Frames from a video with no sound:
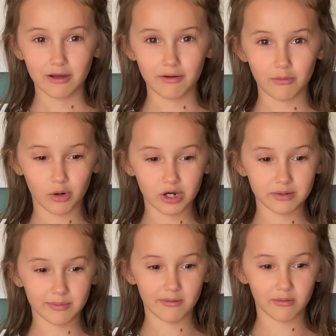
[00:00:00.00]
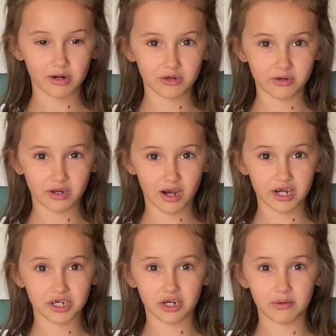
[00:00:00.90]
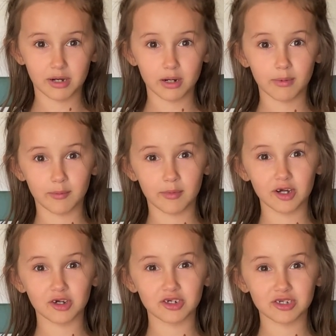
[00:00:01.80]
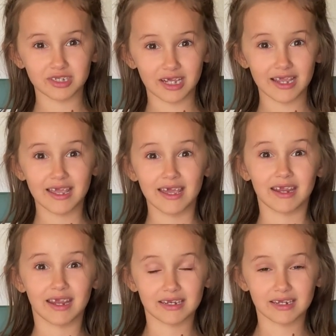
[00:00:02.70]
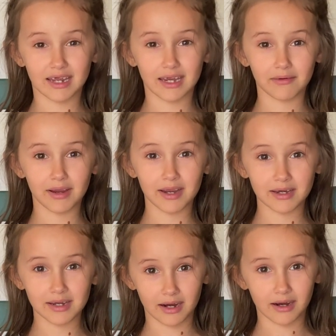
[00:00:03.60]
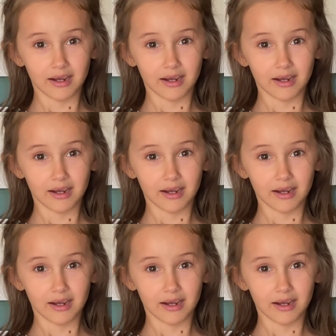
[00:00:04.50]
when what to my wondering eyes should appear but a miniature sleigh, 8 tiny reindeer,